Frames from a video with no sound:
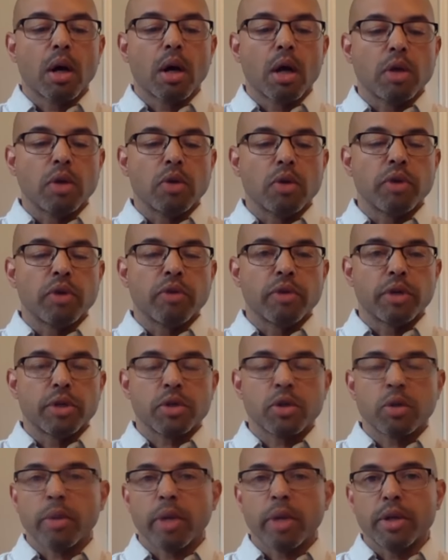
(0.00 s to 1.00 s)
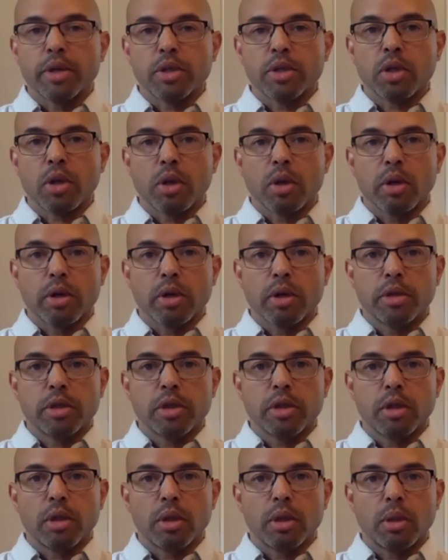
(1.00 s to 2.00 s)
And you've given us tremendous
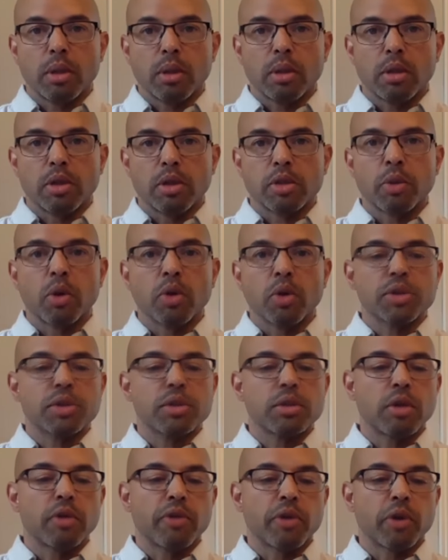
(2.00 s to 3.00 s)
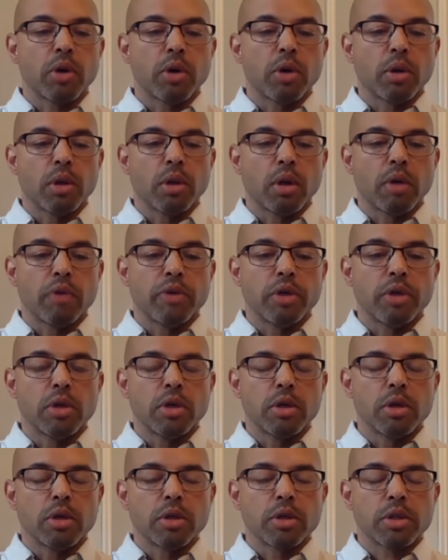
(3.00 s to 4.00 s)
courage in this most difficult of
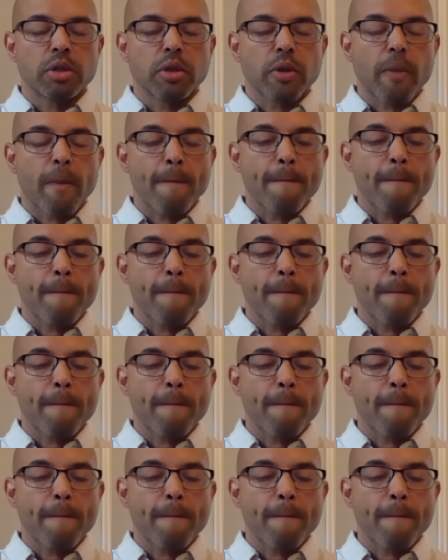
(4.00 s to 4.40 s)
years.